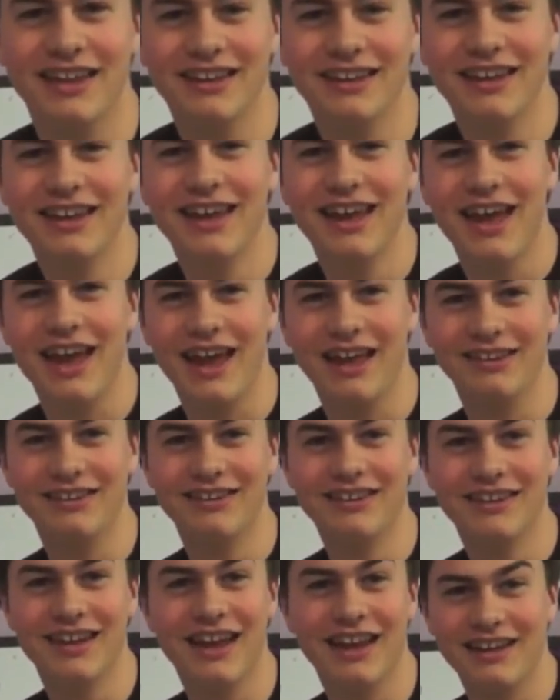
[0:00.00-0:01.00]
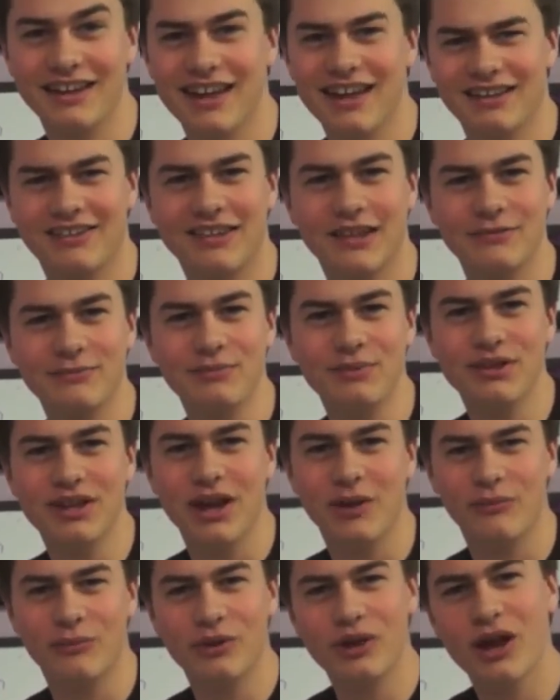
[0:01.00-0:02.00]
And tonight at 7
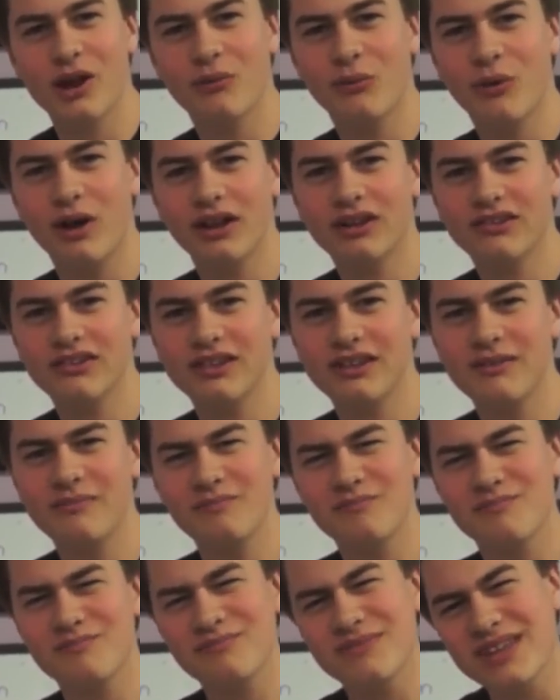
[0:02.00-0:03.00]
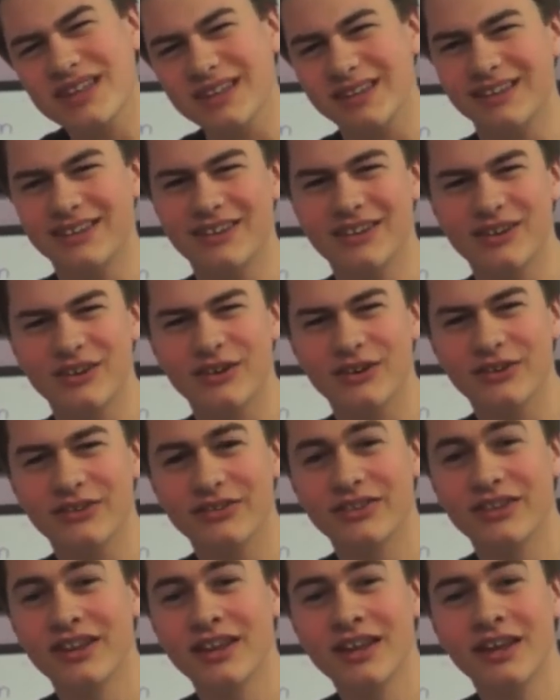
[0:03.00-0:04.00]
p.m. we are watching
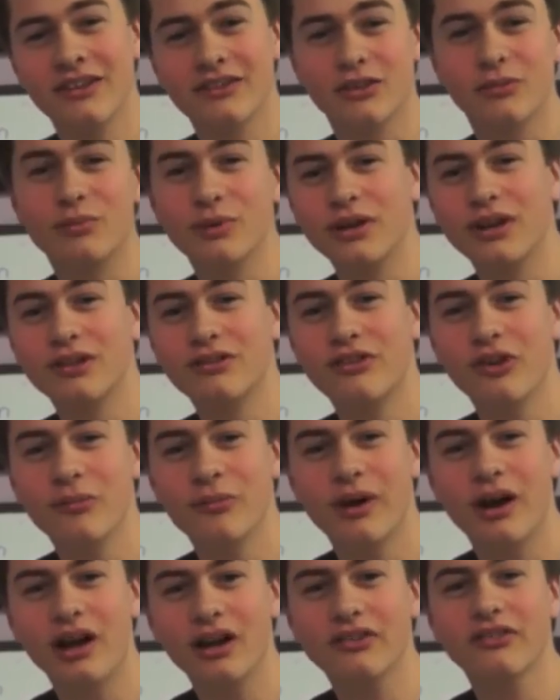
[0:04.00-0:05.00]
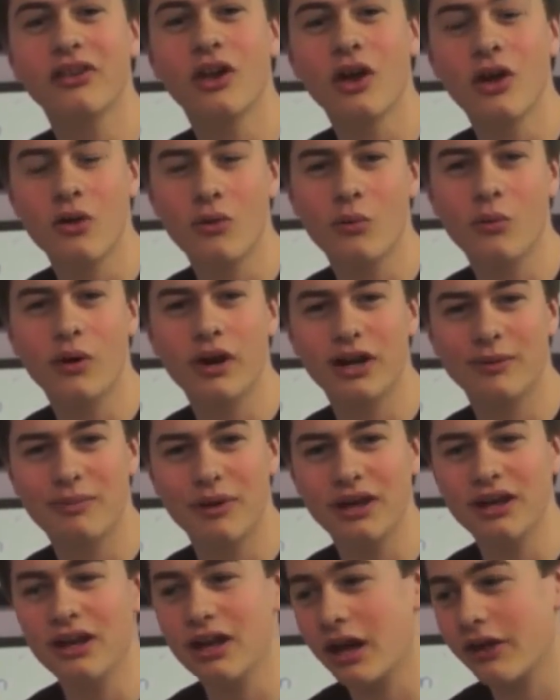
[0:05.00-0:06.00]
So bring your two bucks, wear your
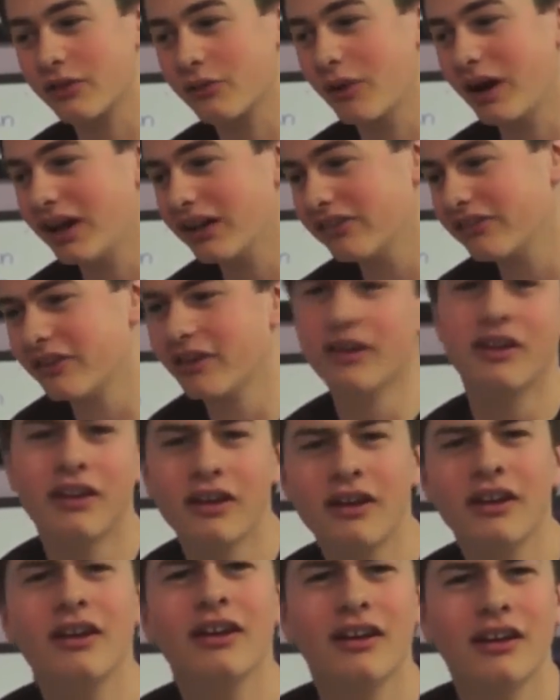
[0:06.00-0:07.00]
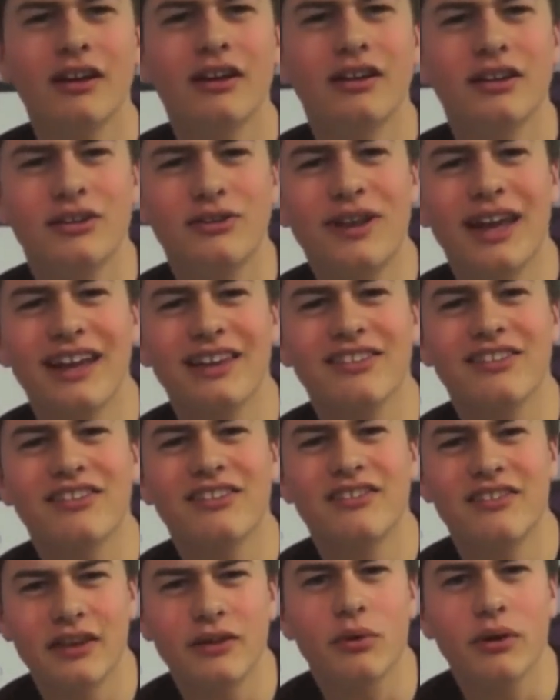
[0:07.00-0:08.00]
pink, otherwise you can't
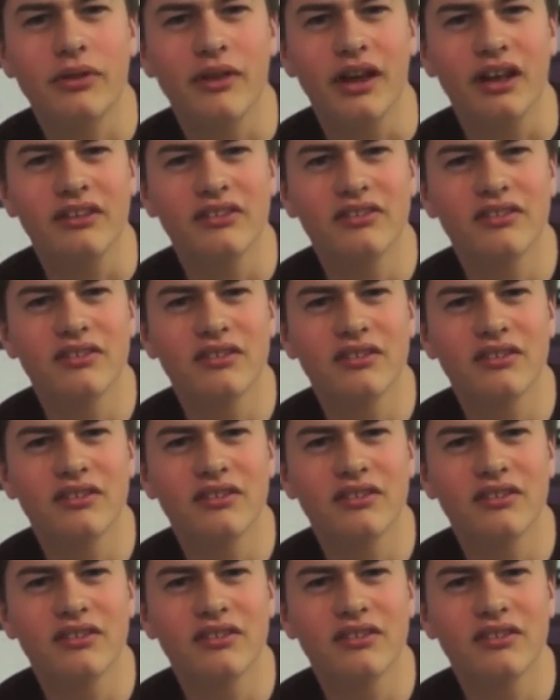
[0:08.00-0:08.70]
sit with us.